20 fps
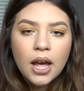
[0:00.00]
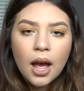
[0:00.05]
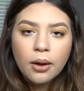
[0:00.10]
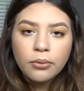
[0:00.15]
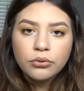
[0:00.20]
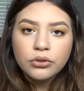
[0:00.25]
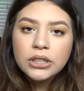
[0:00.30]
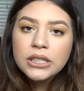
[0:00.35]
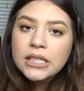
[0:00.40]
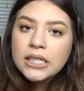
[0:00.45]

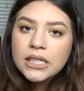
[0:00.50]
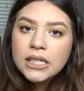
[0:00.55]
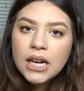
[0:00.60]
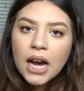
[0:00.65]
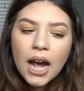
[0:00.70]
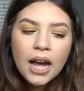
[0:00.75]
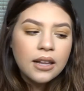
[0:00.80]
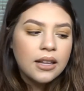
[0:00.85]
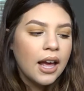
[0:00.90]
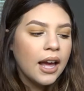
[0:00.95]
Amrezy
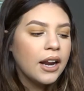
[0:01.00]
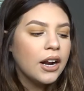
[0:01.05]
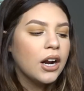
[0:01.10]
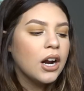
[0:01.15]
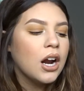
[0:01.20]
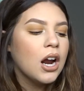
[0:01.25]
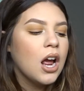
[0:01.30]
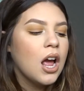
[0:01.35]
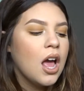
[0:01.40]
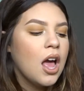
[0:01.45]

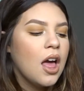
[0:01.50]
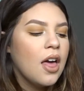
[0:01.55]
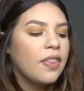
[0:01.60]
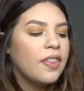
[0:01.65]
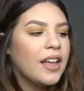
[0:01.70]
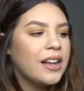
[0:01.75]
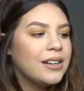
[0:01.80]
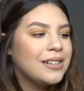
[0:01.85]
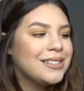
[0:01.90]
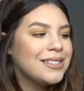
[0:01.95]
highlighter.
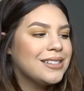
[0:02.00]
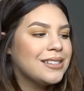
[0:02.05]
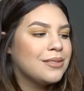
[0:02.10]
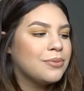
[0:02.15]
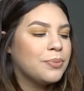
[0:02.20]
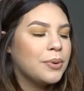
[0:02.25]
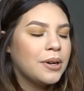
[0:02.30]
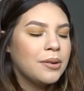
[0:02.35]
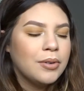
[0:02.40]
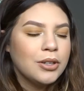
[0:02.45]
That
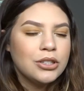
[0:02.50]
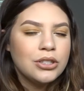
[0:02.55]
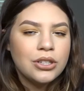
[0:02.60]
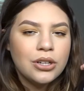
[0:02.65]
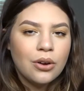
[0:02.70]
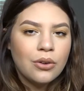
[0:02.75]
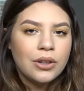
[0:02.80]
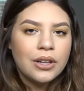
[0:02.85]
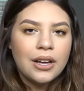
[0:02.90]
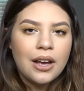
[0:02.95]
is pretty much
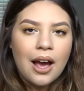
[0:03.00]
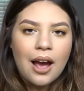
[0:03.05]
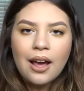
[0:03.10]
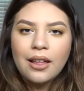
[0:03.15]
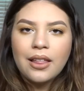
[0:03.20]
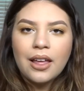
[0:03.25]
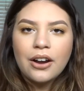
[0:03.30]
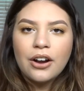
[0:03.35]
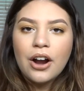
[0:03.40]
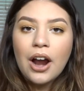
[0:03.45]
the only
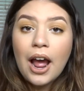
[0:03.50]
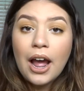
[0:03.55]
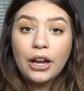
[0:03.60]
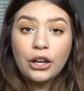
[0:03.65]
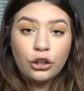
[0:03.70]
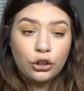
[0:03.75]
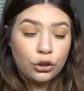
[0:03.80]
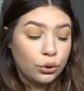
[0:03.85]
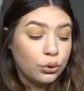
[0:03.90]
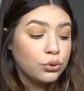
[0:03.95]
highlighter
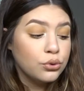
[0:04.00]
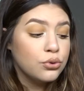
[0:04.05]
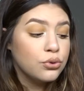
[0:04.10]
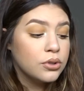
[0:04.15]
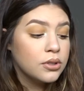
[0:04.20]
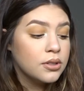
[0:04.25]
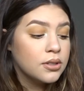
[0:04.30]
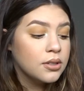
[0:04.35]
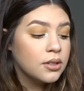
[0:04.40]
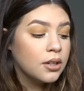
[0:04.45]
I
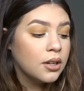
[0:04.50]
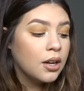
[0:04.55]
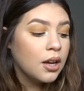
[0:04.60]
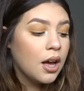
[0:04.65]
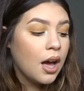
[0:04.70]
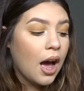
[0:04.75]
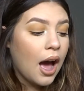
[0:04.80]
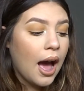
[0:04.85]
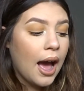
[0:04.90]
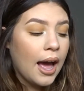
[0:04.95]
use.
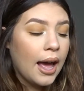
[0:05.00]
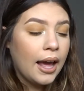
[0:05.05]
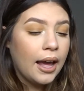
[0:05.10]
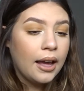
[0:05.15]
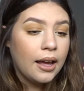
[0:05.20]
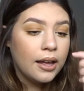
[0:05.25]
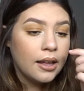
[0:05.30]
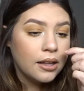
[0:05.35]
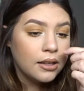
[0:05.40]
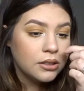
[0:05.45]

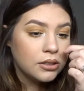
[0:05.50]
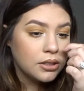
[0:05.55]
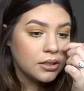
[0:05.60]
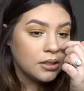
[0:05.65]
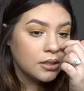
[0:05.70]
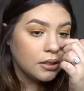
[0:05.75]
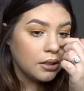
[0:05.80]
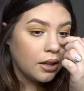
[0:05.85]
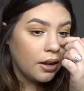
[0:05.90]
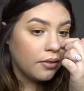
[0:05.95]
I
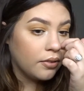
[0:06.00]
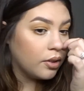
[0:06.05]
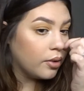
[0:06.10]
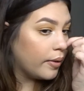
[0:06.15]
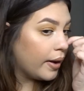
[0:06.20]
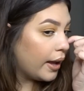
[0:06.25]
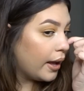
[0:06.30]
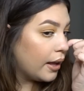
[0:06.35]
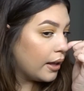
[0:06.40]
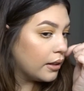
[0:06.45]
just love the
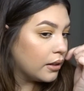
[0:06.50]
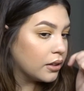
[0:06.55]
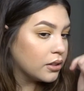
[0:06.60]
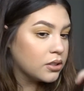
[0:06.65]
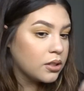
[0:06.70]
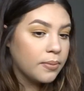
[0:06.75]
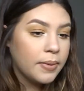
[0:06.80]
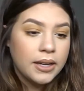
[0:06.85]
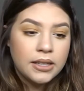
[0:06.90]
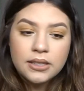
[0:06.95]
way it
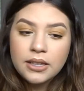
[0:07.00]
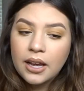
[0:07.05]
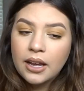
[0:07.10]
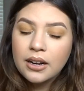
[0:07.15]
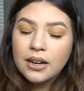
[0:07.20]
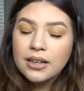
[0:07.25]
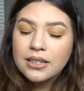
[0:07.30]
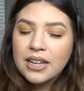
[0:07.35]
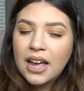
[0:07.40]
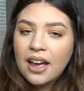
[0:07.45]
looks on my
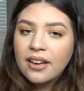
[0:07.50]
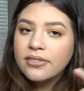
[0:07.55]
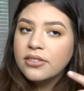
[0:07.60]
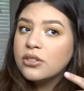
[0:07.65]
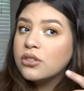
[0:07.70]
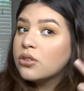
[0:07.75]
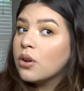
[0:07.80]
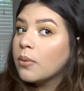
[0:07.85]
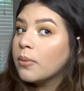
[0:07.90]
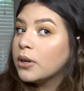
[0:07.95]
skin because I have
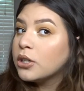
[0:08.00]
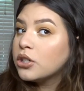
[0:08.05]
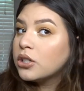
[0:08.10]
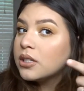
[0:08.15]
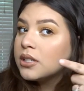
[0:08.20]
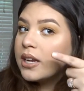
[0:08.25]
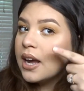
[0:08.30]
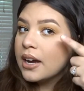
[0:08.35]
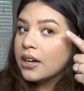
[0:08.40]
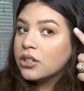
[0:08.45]
so
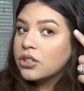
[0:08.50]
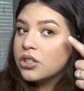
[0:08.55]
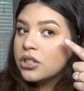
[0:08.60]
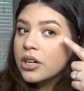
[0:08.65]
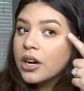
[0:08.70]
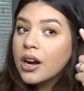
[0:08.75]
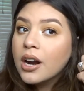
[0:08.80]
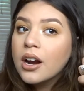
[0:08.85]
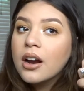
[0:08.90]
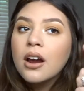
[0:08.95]
much
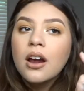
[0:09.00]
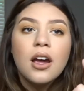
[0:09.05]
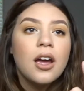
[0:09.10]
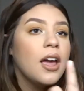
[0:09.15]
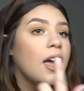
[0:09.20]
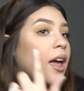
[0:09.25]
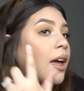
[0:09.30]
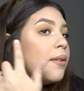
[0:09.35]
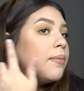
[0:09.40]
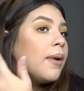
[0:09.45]
texture
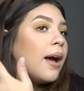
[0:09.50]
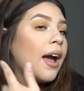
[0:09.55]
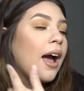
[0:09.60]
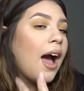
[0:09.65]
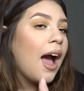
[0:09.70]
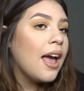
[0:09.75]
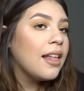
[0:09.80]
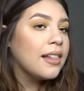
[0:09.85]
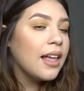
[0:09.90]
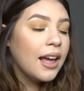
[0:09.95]
in my
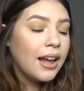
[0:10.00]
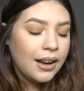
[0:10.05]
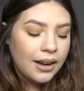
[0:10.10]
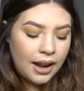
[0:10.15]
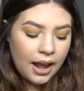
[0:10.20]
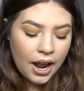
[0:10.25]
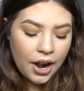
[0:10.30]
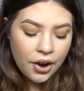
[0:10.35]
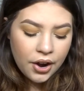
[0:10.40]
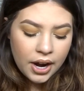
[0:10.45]
highlight
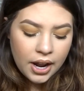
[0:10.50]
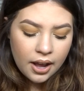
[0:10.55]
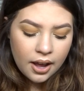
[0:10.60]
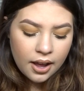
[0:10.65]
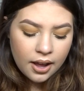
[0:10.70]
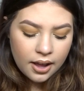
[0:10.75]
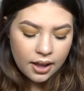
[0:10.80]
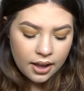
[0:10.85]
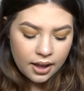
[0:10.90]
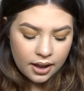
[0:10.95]

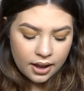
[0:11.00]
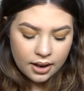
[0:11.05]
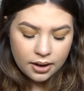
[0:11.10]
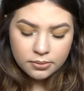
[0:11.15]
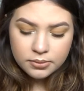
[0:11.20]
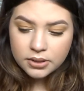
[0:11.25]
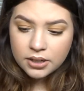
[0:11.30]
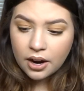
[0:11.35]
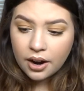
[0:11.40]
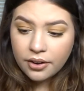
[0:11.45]
area. And
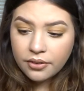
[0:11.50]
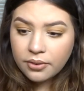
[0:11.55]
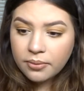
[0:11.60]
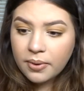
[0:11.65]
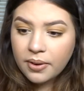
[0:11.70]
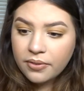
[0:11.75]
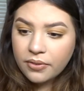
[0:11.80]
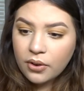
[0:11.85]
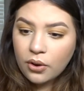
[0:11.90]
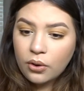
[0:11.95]
I'm sorry for
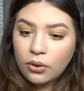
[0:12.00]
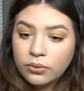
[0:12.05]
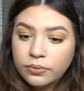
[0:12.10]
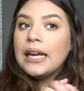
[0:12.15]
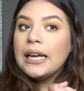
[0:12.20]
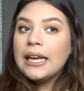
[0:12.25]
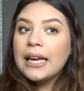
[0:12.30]
my phone.